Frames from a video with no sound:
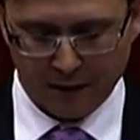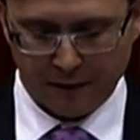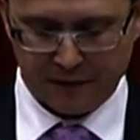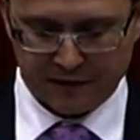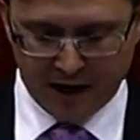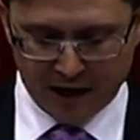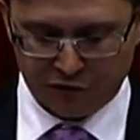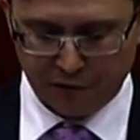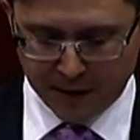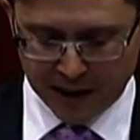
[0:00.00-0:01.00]
The
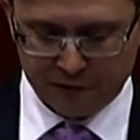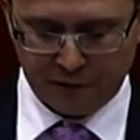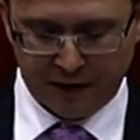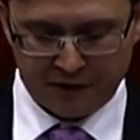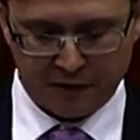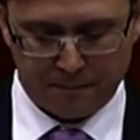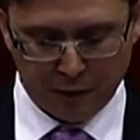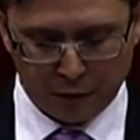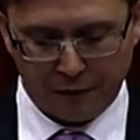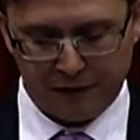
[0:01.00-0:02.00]
task remains for us to
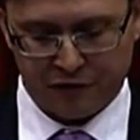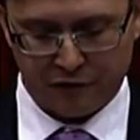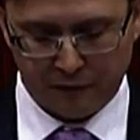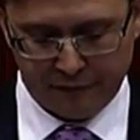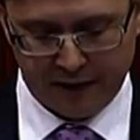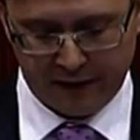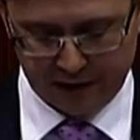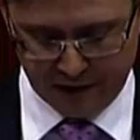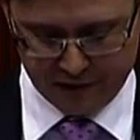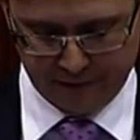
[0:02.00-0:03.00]
build on this strong
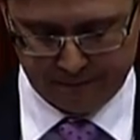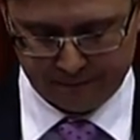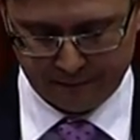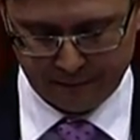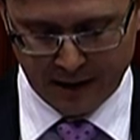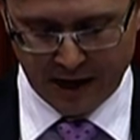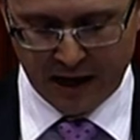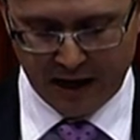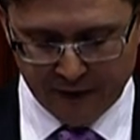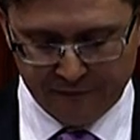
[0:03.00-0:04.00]
foundation
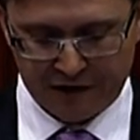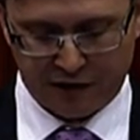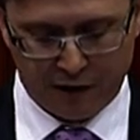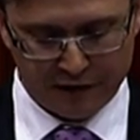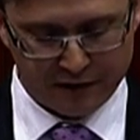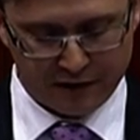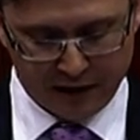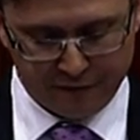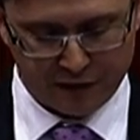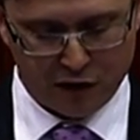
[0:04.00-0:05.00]
and emphasise the
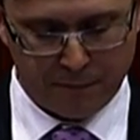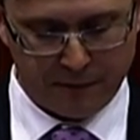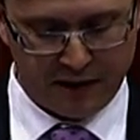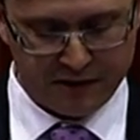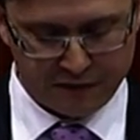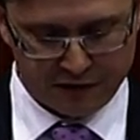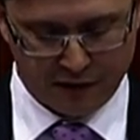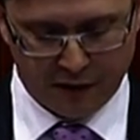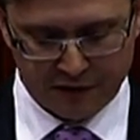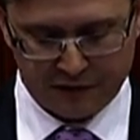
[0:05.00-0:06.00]
need for comprehensive
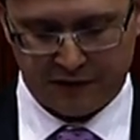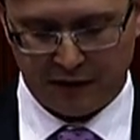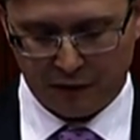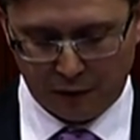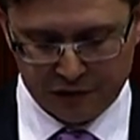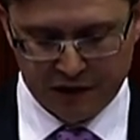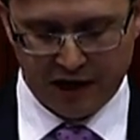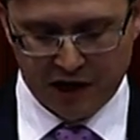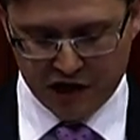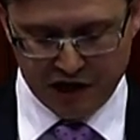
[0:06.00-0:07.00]
science, technology,
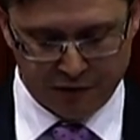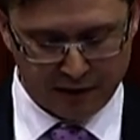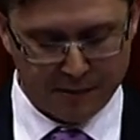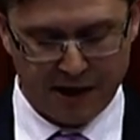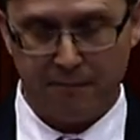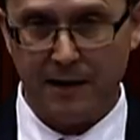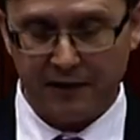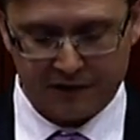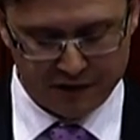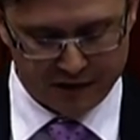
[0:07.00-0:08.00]
engineering, and
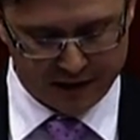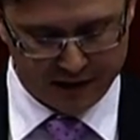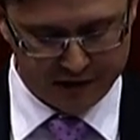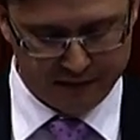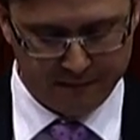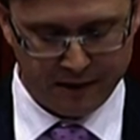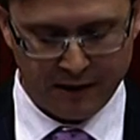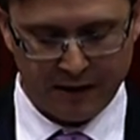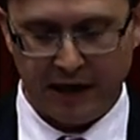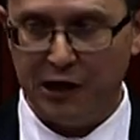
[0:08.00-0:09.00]
mathematics education
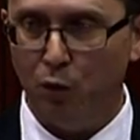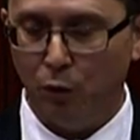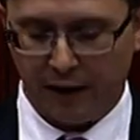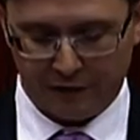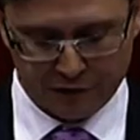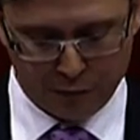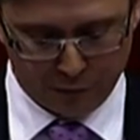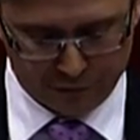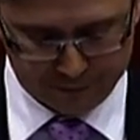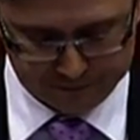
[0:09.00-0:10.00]
in all our
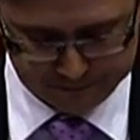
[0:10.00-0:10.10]
schools.